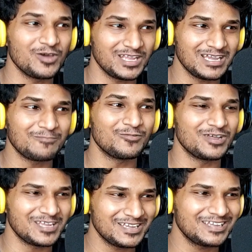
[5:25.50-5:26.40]
ready, I'm
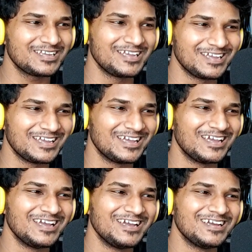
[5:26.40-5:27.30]
ready.
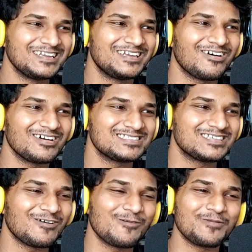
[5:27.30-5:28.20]
Guys,
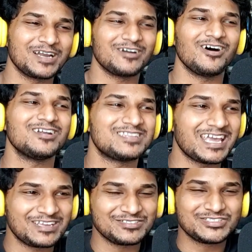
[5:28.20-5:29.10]
oh my god,
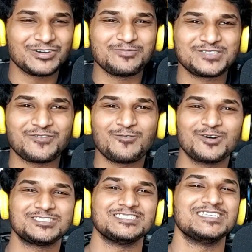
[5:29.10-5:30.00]
thank you so much for
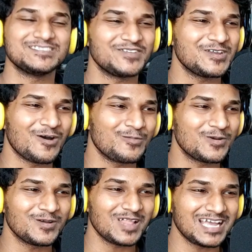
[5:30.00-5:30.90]
watching this video. Hope
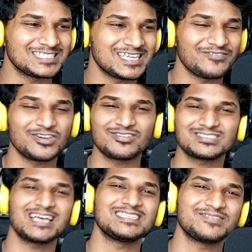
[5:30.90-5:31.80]
you liked it. If you
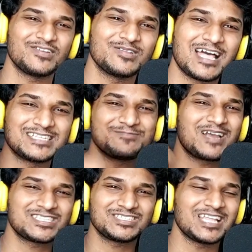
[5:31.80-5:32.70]
guys like this video, then
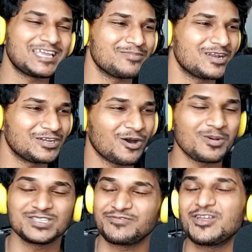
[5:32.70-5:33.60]
smash the like button,
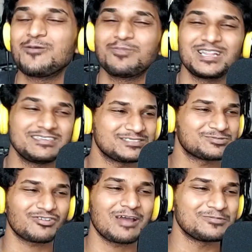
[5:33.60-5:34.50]
comment this video, and please
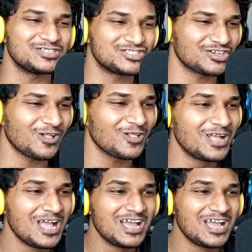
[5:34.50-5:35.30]
subscribe to the channel.